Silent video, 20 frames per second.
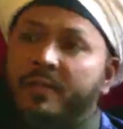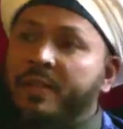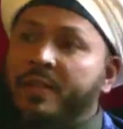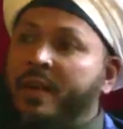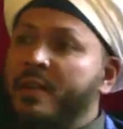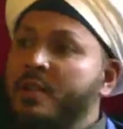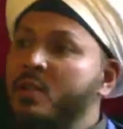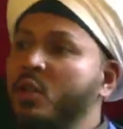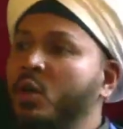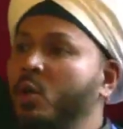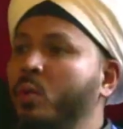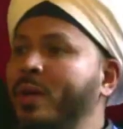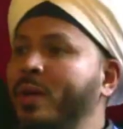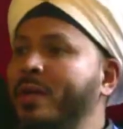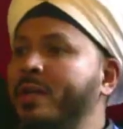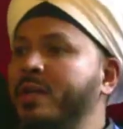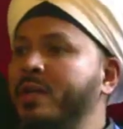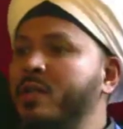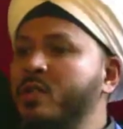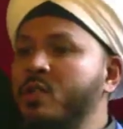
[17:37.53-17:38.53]
If there is
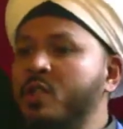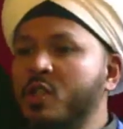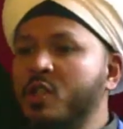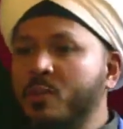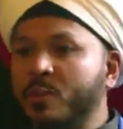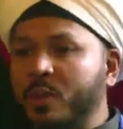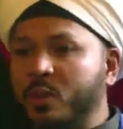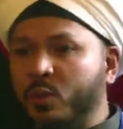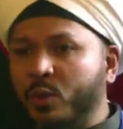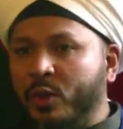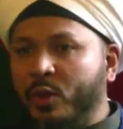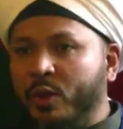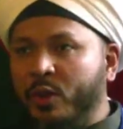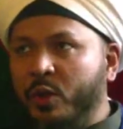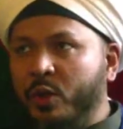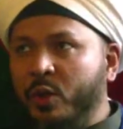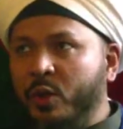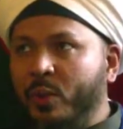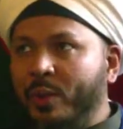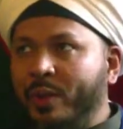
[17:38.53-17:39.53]
no witness, it's
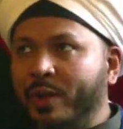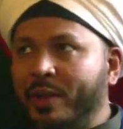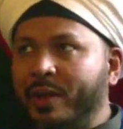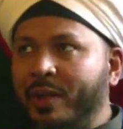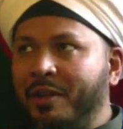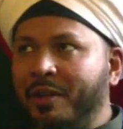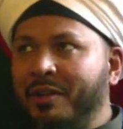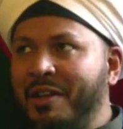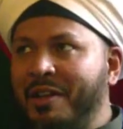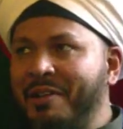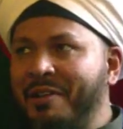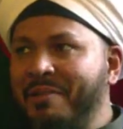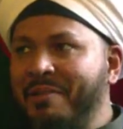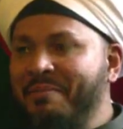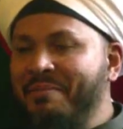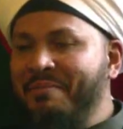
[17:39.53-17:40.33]
between you and Allah,